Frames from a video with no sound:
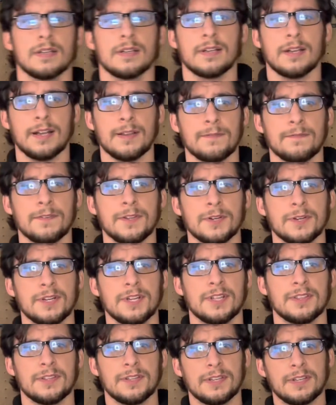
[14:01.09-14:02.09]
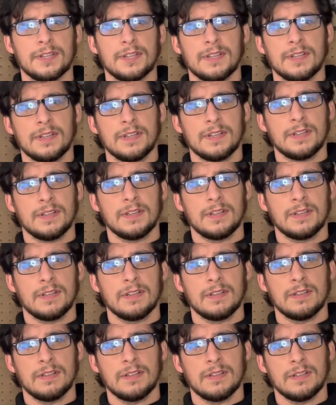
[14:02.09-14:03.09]
I fear nothing.
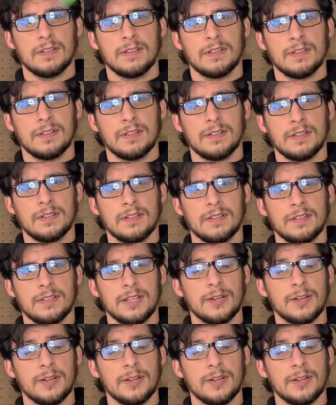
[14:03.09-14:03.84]
That